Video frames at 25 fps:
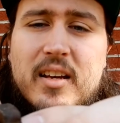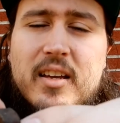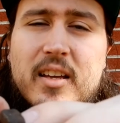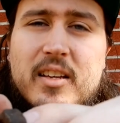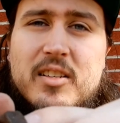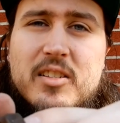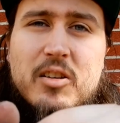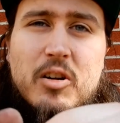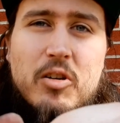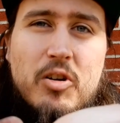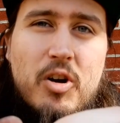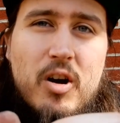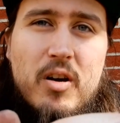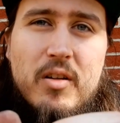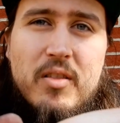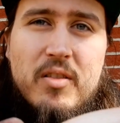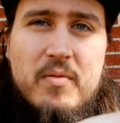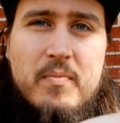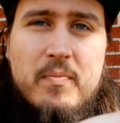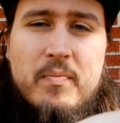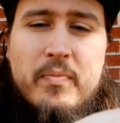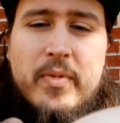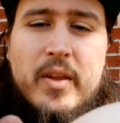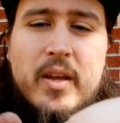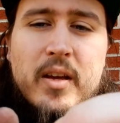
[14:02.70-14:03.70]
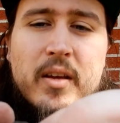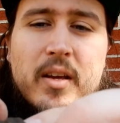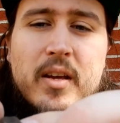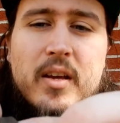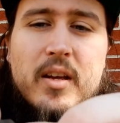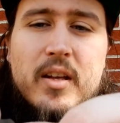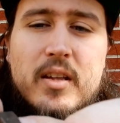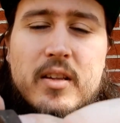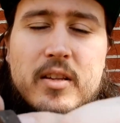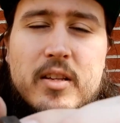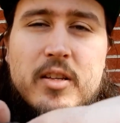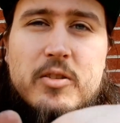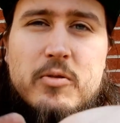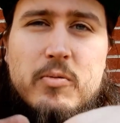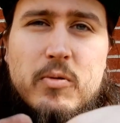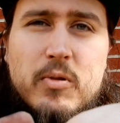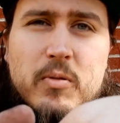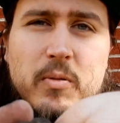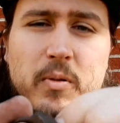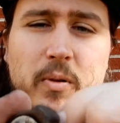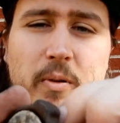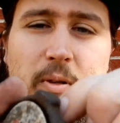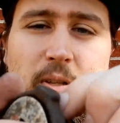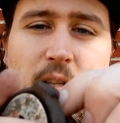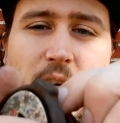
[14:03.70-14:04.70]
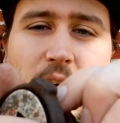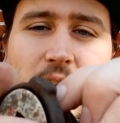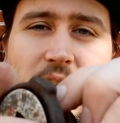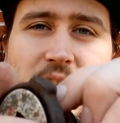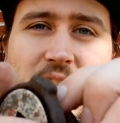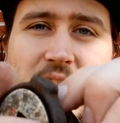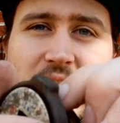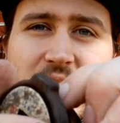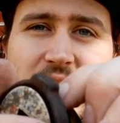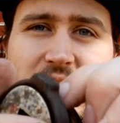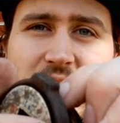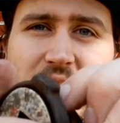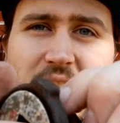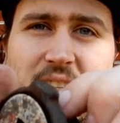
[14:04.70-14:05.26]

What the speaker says: I guess I'll call them. These were what was causing it to